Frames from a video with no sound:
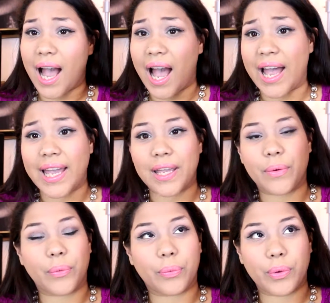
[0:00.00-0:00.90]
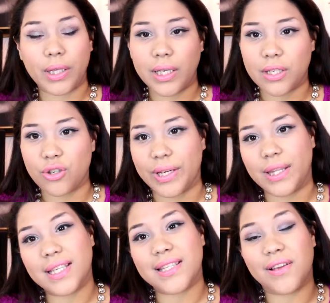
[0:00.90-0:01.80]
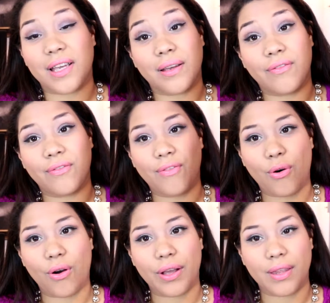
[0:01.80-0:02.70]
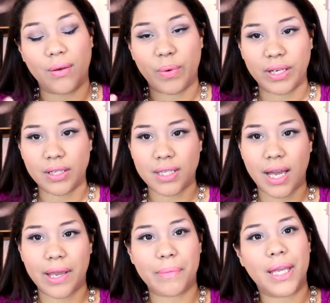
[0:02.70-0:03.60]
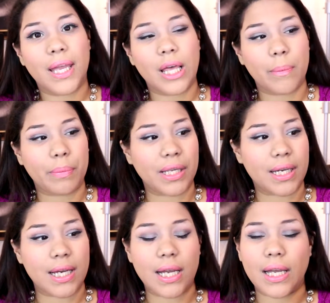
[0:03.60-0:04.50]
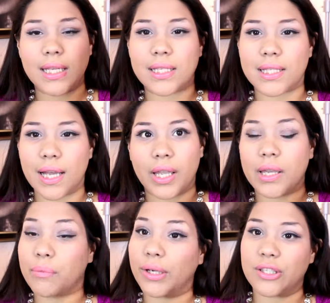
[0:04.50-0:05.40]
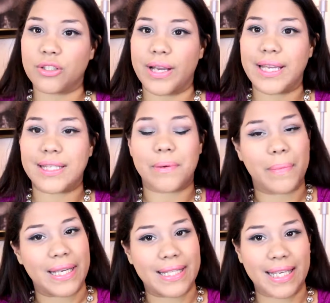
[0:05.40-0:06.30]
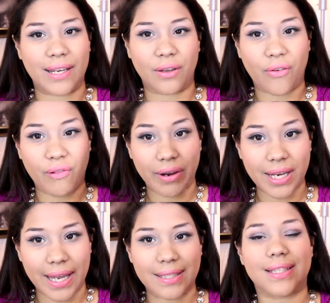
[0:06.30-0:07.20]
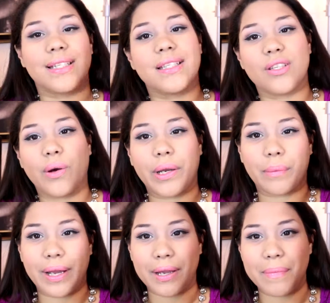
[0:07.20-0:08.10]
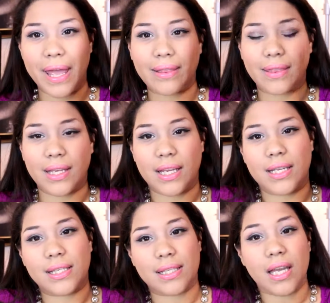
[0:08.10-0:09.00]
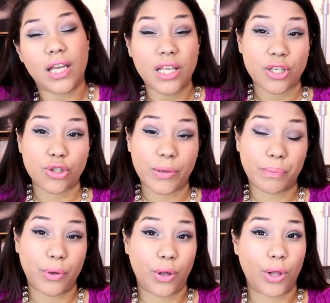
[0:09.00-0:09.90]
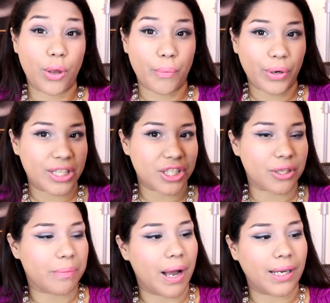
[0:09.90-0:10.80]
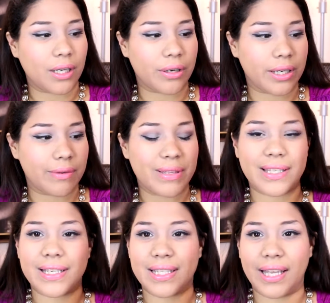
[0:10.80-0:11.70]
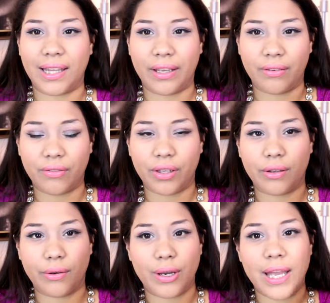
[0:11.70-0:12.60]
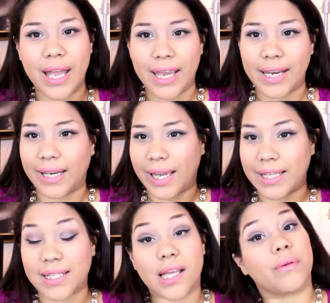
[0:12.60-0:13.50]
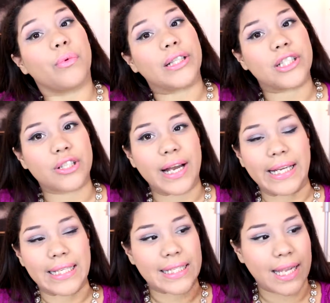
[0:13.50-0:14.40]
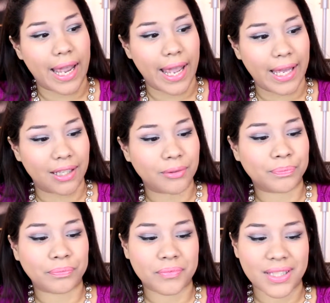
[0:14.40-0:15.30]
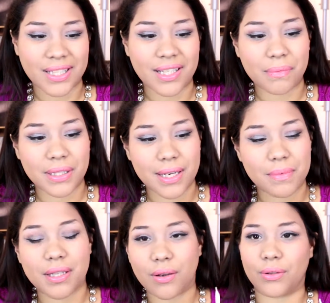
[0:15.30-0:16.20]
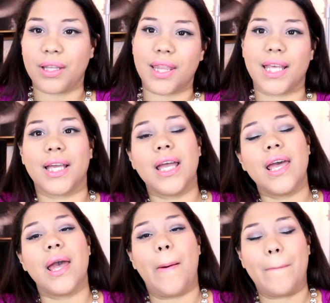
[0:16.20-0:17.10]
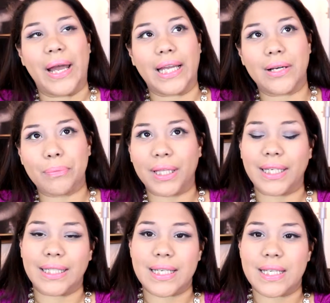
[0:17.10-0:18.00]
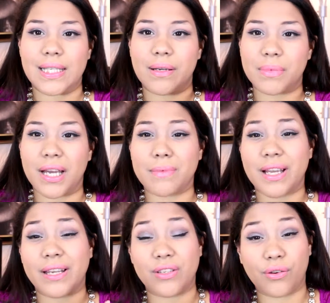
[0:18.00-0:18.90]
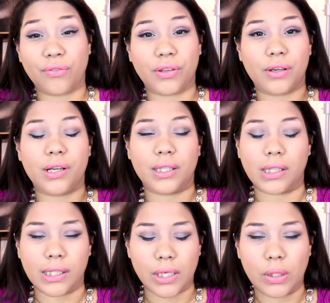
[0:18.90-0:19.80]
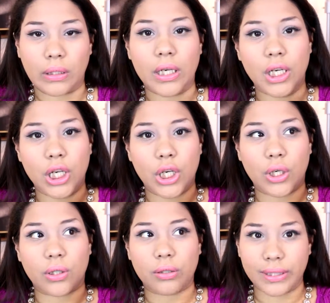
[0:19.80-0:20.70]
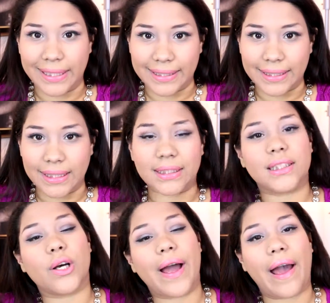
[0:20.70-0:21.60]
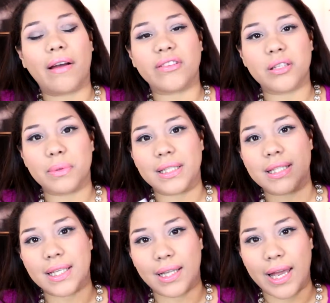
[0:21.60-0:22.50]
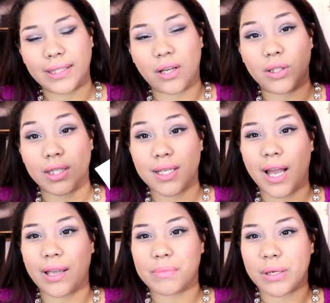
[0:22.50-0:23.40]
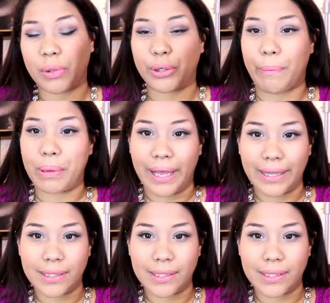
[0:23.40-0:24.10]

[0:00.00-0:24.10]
I really enjoyed this for the winter time because it moisturized my skin very nicely. So I recommend these triple moisture body creams because they leave you nice and moisturized. And sometimes the only thing my complaint is sometimes I do feel a little greasy, so I have to be select on the times I'm going to apply